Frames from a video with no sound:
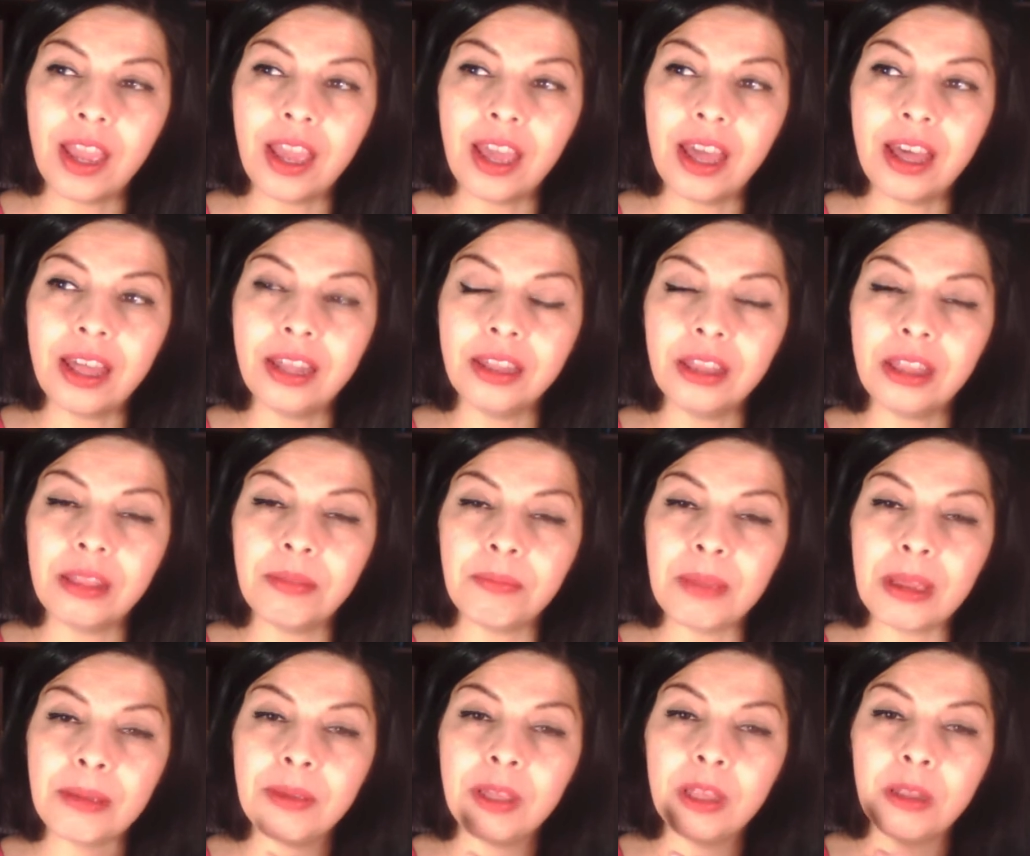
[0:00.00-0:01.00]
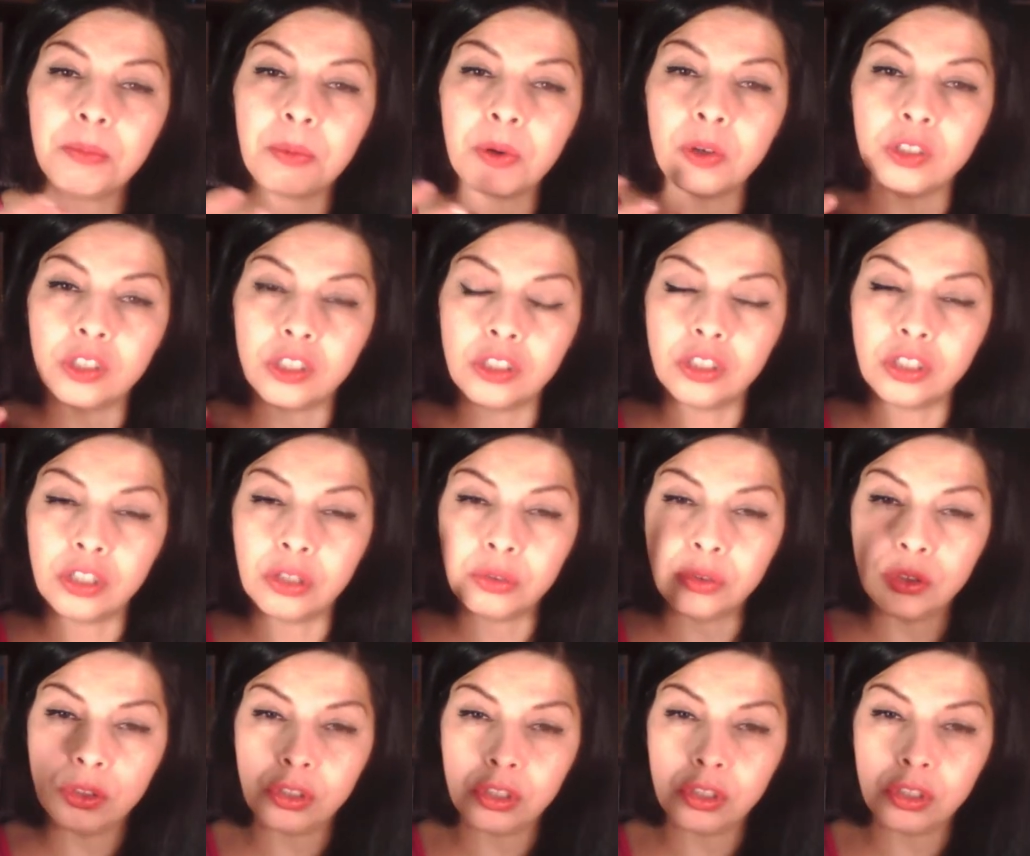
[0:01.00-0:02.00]
And maybe the person
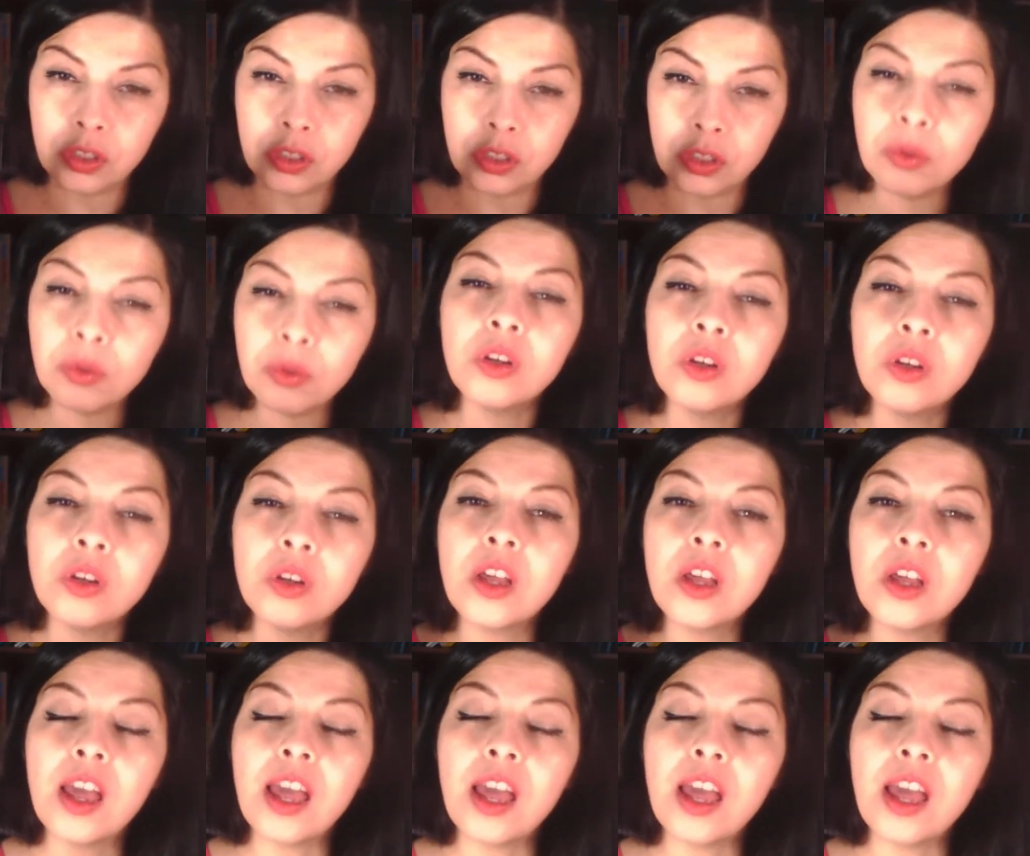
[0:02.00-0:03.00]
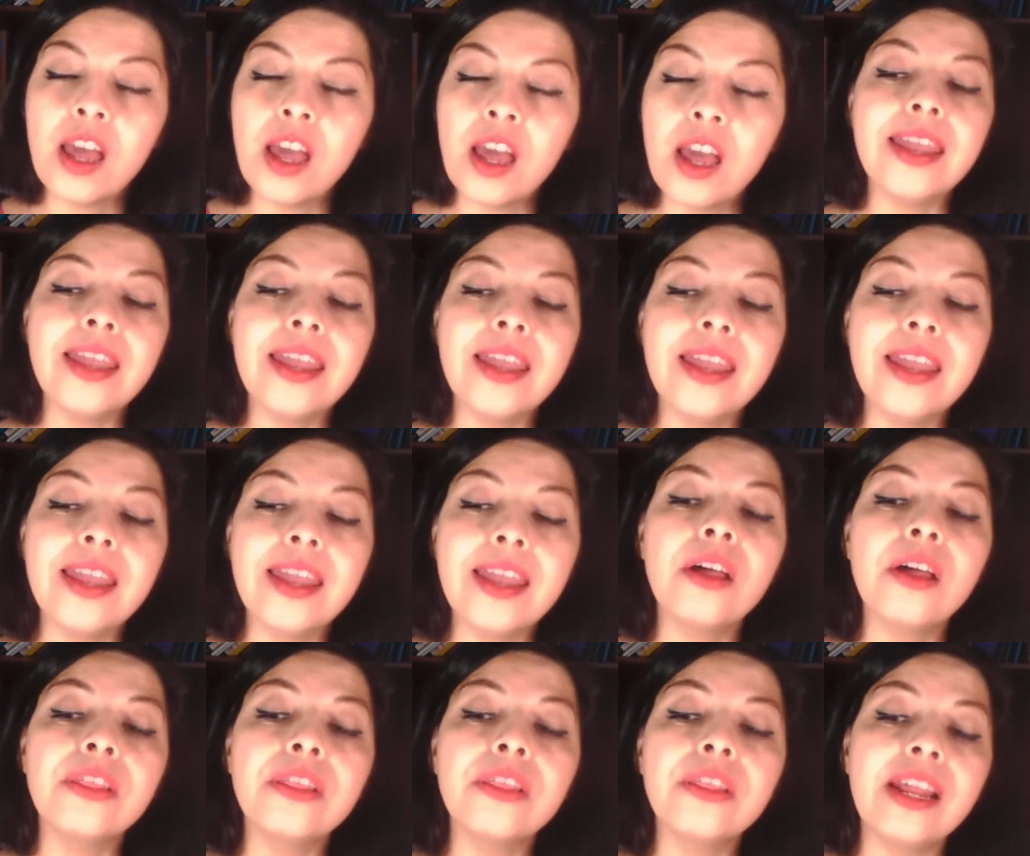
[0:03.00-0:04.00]
chose you, and
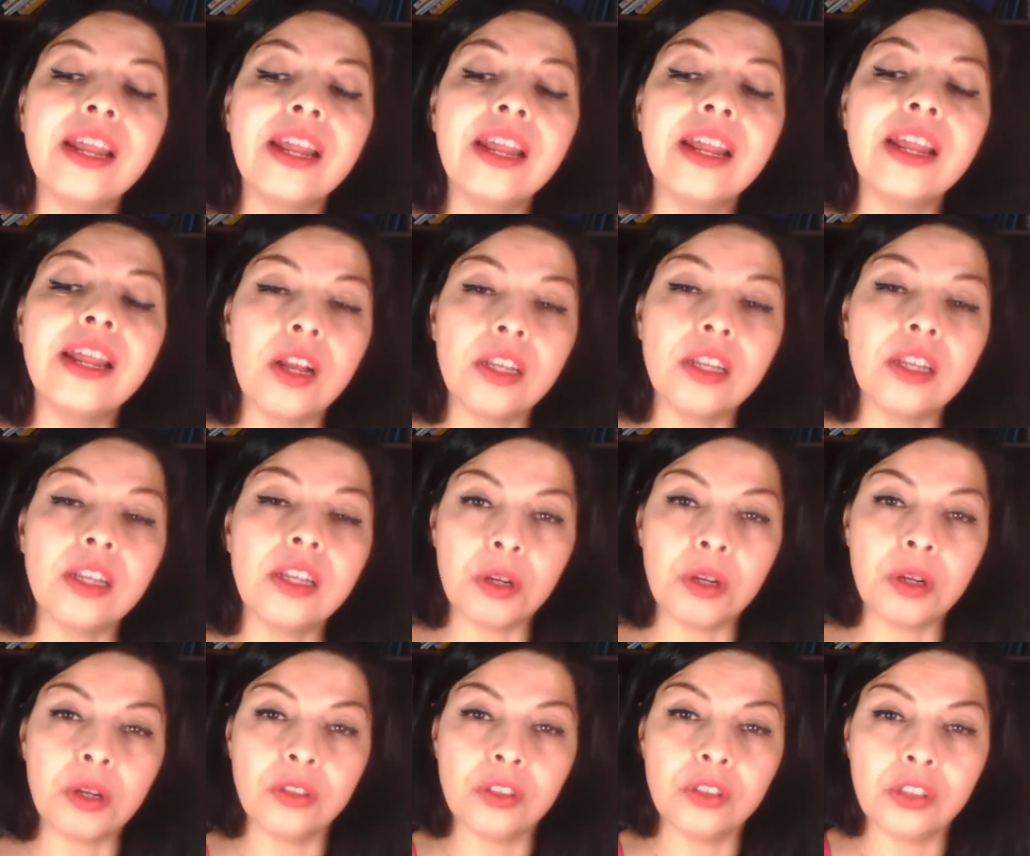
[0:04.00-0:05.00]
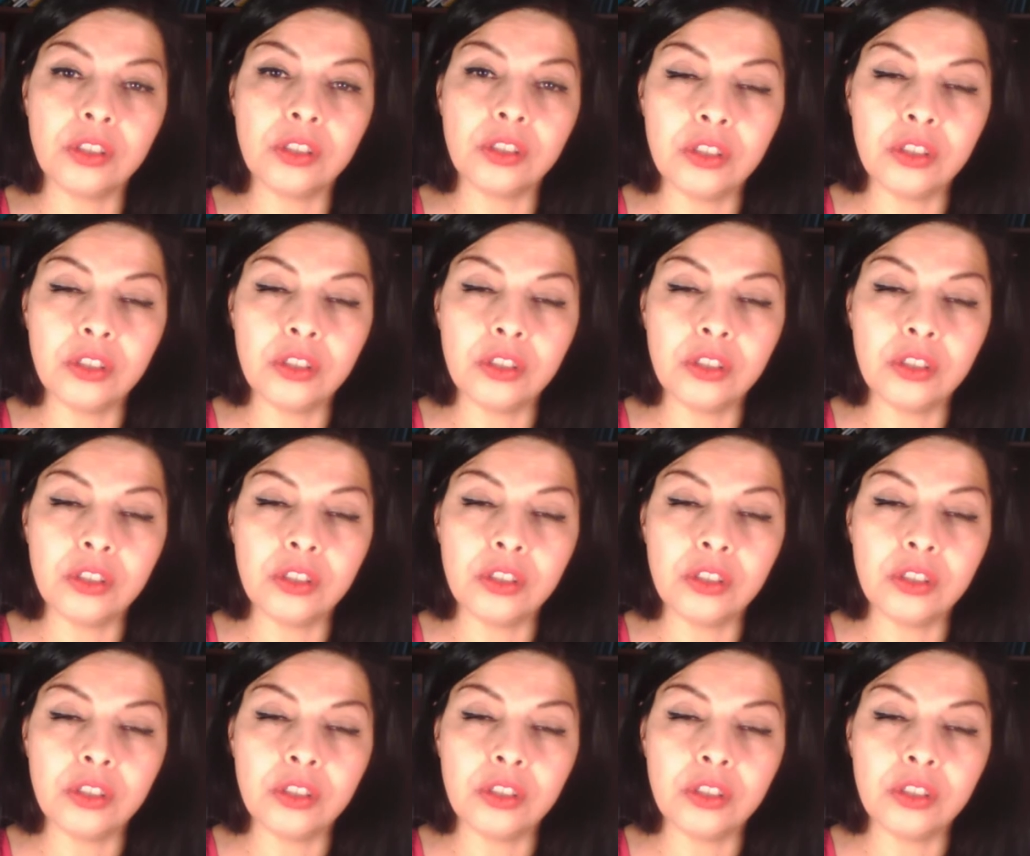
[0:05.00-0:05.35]
now they're at a crossroads.